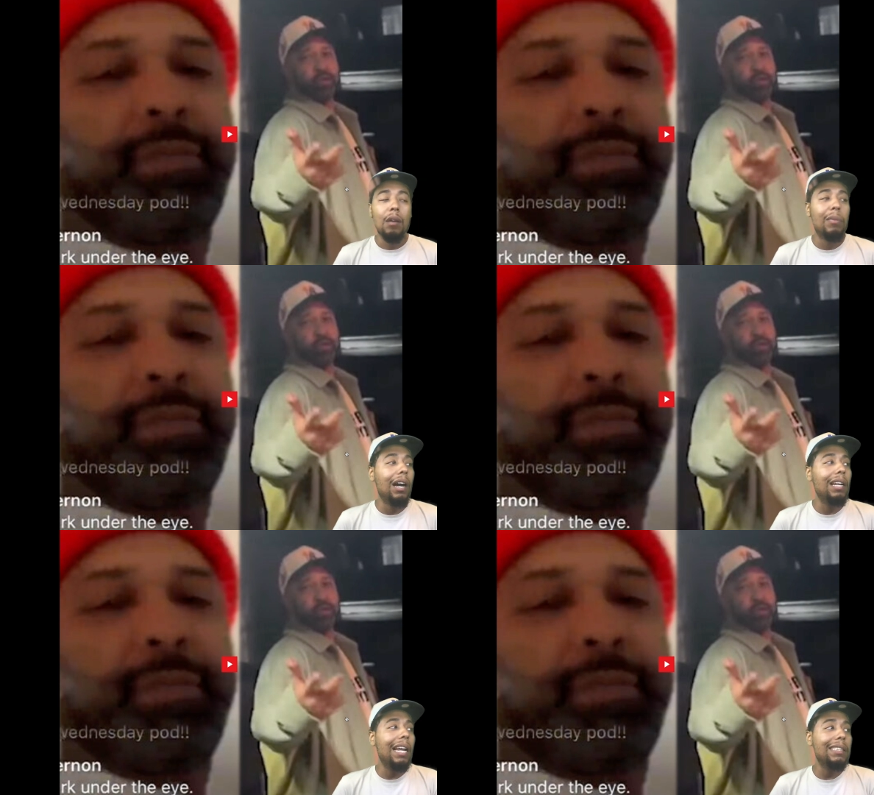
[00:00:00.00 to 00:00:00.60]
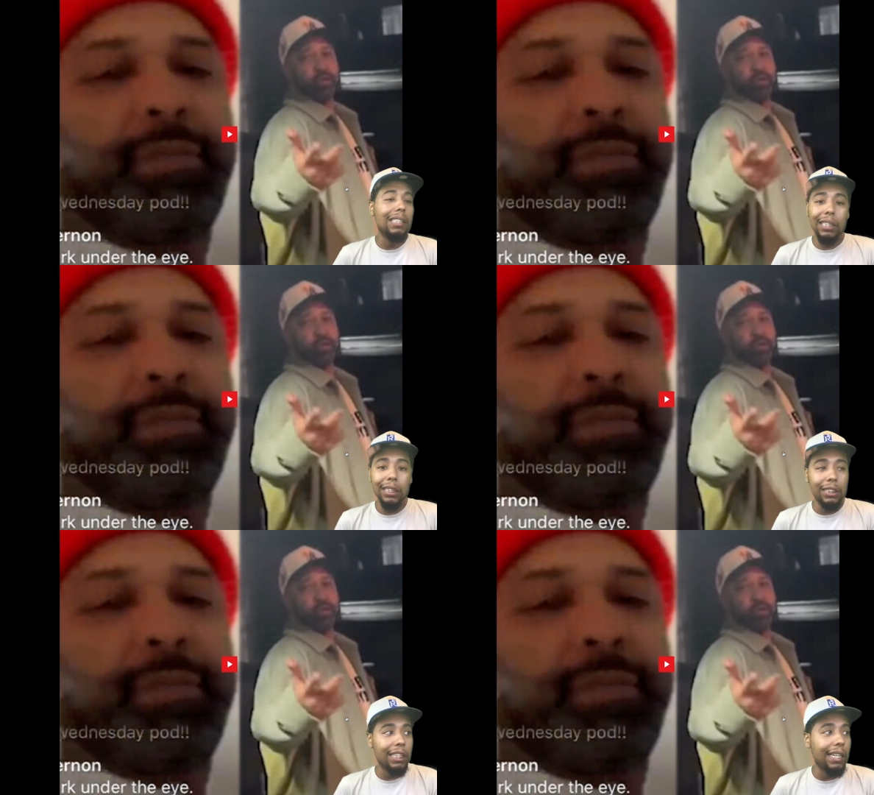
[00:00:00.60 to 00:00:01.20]
Speaker 1: But allegedly, this
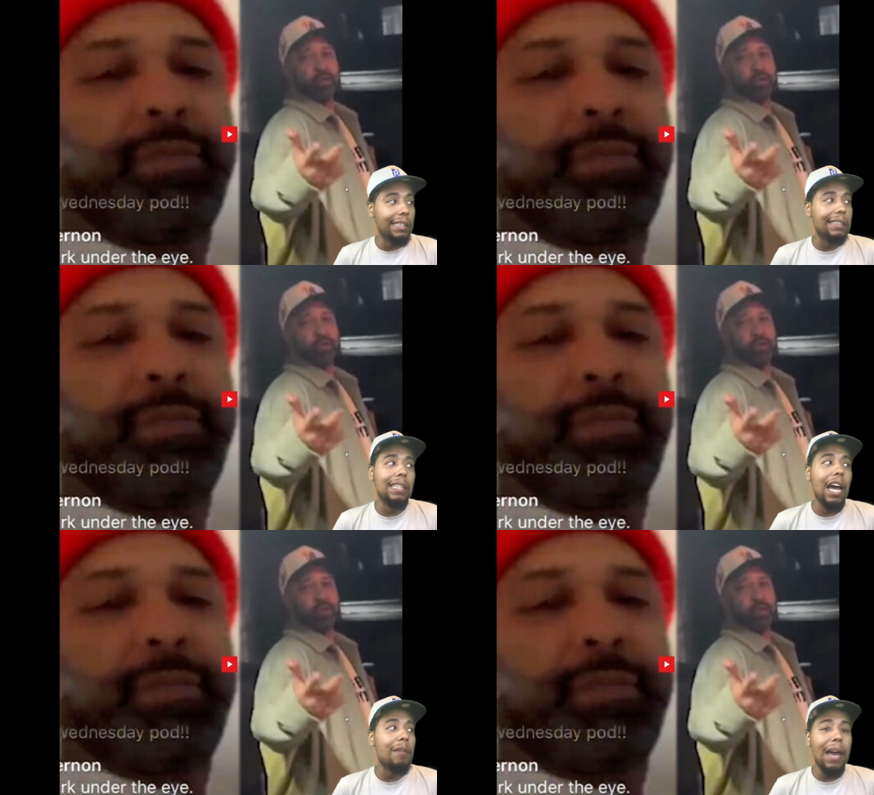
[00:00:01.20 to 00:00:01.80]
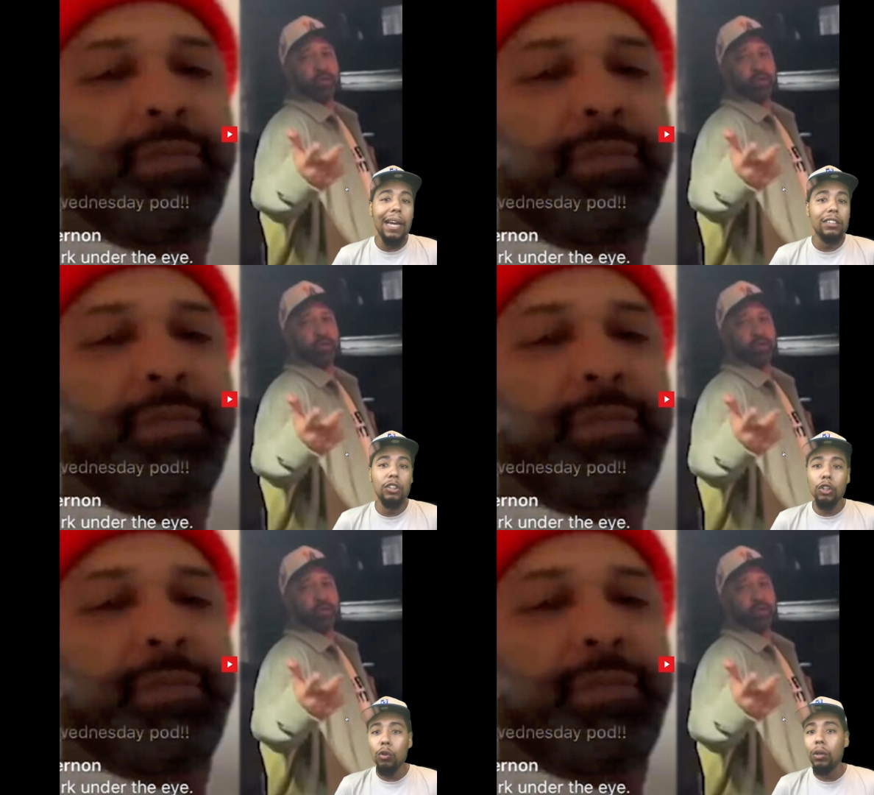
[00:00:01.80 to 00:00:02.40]
shit getting tied back to
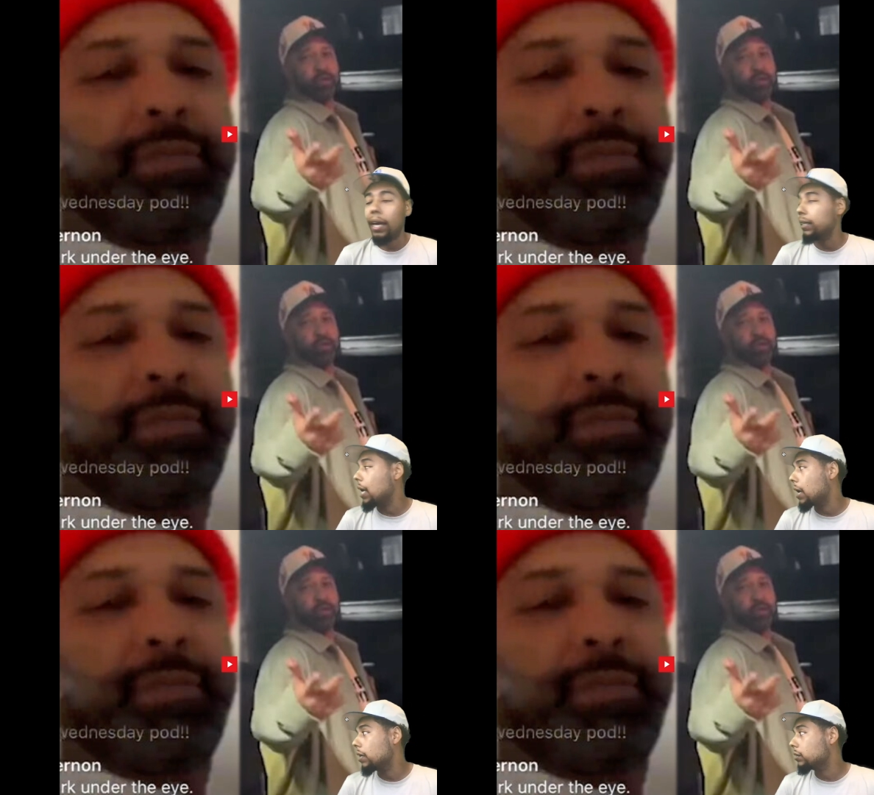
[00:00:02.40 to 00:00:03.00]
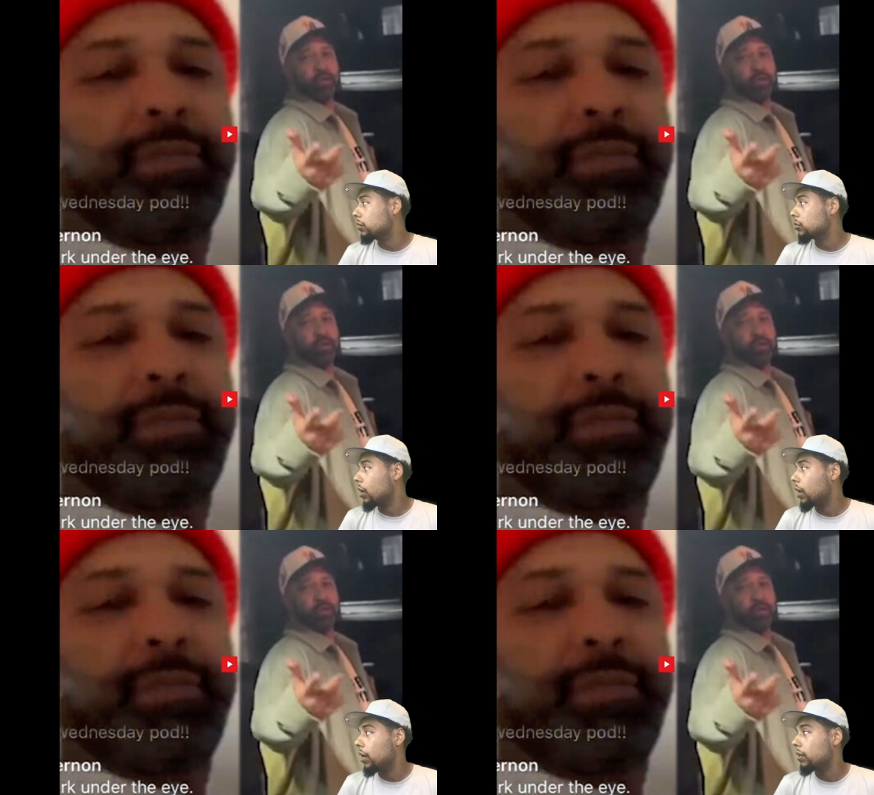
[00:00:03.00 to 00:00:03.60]
you. Like, nah, this is
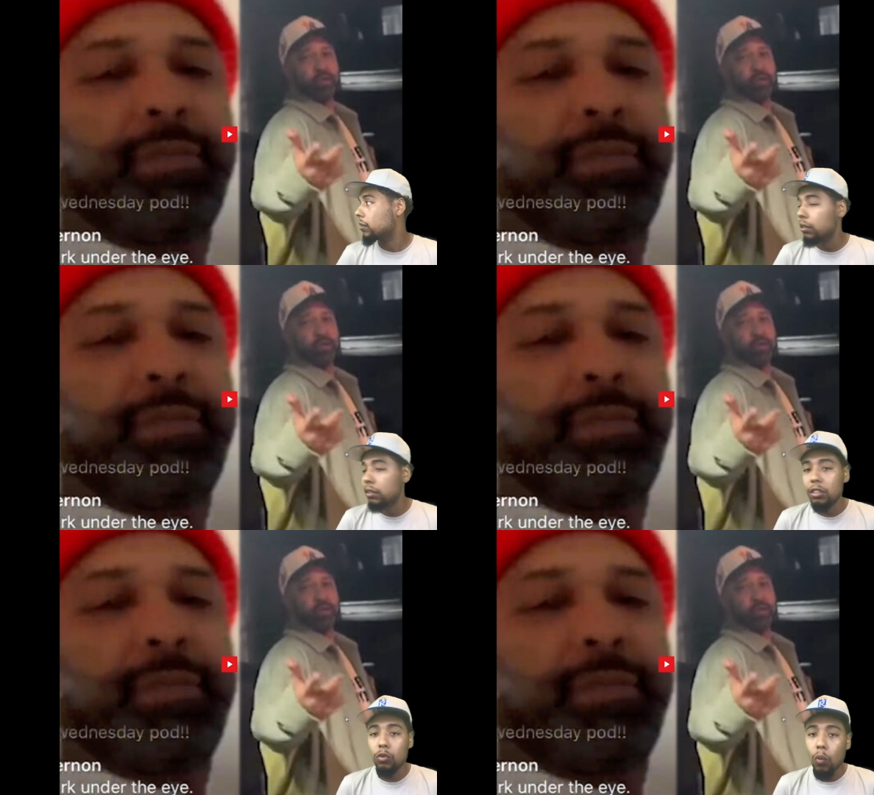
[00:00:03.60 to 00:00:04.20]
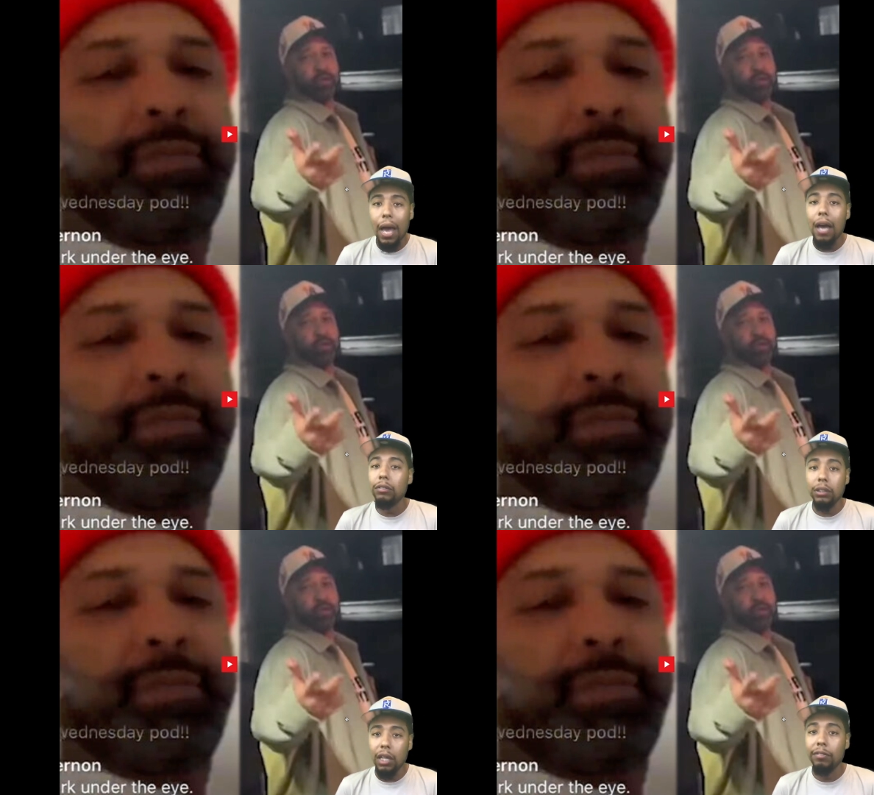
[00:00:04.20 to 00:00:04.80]
crazy. This is wild
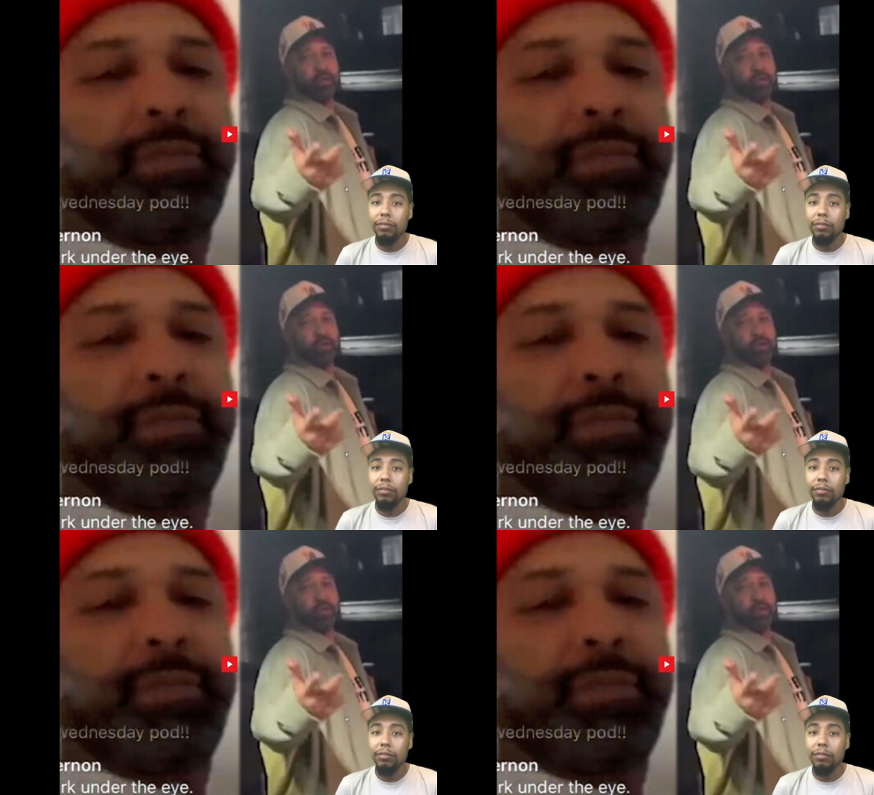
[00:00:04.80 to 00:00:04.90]
stuff.